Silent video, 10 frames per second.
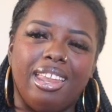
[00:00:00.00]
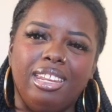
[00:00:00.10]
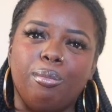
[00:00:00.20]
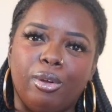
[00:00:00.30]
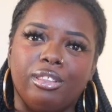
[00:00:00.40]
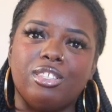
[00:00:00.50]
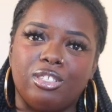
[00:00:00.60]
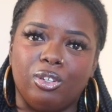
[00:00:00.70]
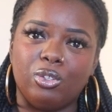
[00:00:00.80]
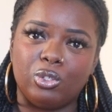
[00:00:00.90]
I need to bring this
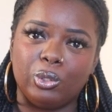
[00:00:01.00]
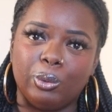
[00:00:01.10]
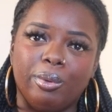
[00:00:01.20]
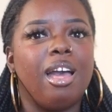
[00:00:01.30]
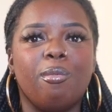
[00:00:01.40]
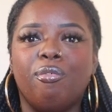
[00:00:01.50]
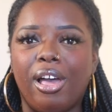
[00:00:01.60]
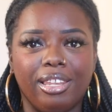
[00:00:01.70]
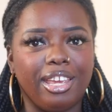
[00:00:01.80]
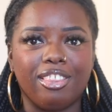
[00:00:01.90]
to YouTube. I'm
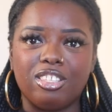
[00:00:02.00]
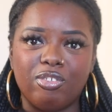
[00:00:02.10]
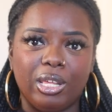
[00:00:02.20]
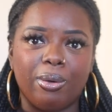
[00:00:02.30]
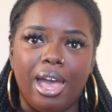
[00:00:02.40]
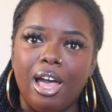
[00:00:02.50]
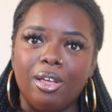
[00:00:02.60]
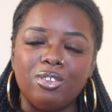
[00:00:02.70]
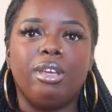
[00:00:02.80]
finally getting this video out.